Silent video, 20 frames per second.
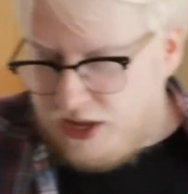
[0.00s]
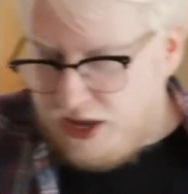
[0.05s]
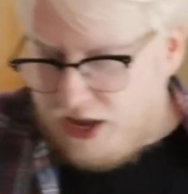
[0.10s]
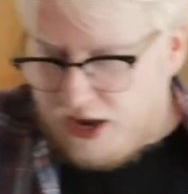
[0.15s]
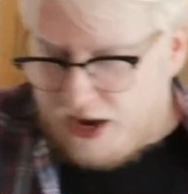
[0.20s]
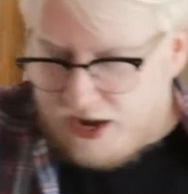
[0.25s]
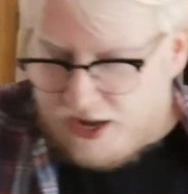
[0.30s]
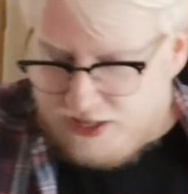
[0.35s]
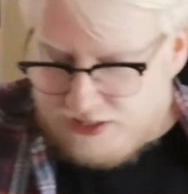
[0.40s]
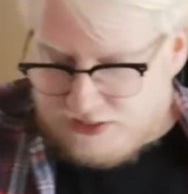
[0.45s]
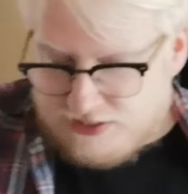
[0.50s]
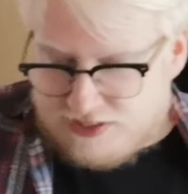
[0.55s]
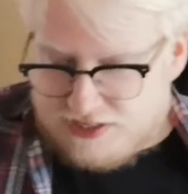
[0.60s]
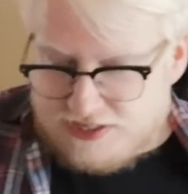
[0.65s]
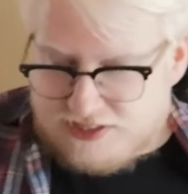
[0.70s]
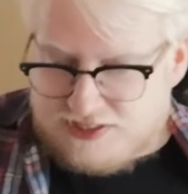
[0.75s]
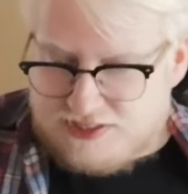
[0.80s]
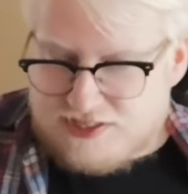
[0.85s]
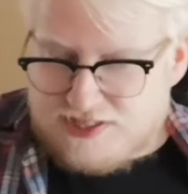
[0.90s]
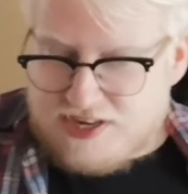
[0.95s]
And
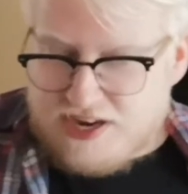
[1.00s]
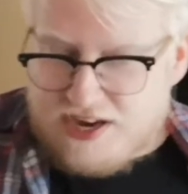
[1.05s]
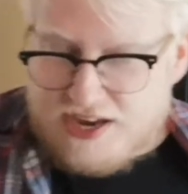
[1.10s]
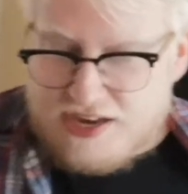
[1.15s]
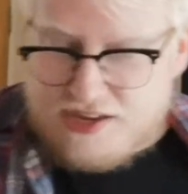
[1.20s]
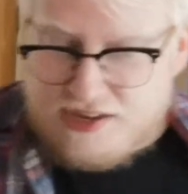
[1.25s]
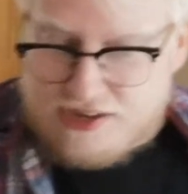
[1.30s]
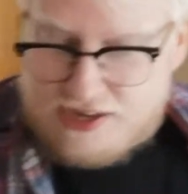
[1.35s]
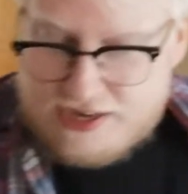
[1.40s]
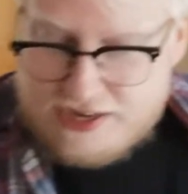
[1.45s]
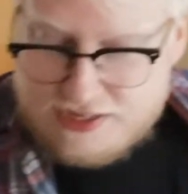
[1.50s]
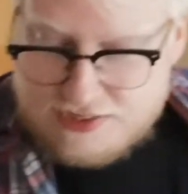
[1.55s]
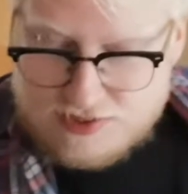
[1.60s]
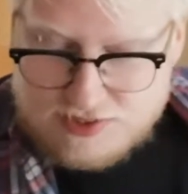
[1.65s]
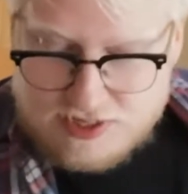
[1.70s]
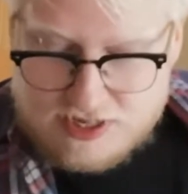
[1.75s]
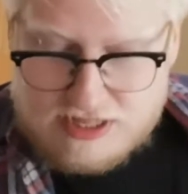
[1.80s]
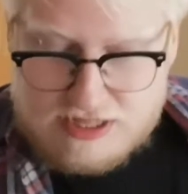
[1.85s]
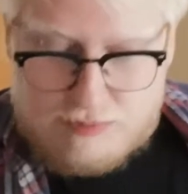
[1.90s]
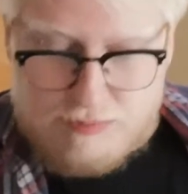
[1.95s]
today
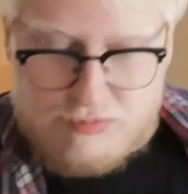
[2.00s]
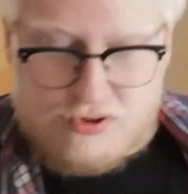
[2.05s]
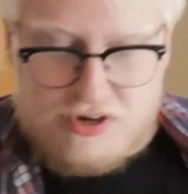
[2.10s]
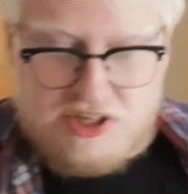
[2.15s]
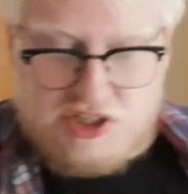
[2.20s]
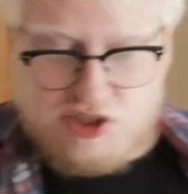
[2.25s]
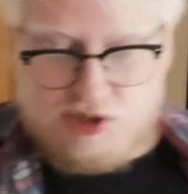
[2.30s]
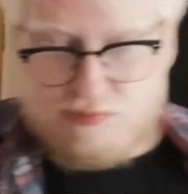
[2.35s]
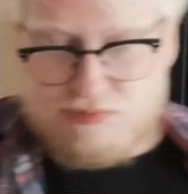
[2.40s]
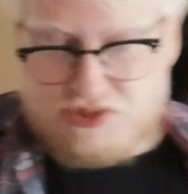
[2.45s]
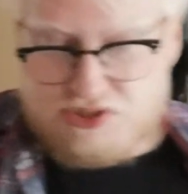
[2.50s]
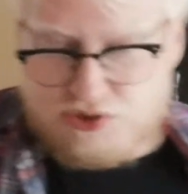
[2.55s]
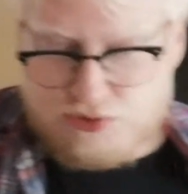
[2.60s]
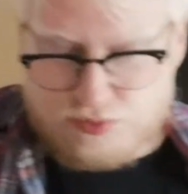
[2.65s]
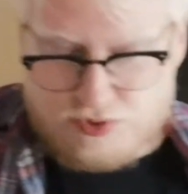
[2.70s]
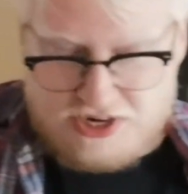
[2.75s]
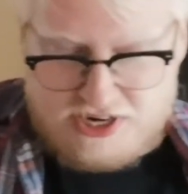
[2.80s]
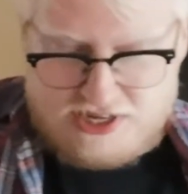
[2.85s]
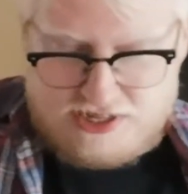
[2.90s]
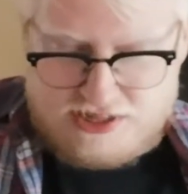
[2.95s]
it's a collaboration
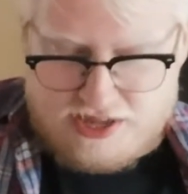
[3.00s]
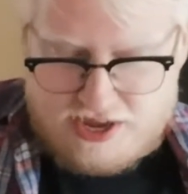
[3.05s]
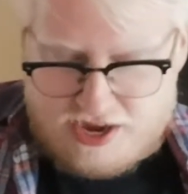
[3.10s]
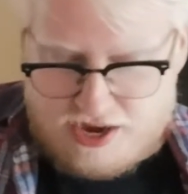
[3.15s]
between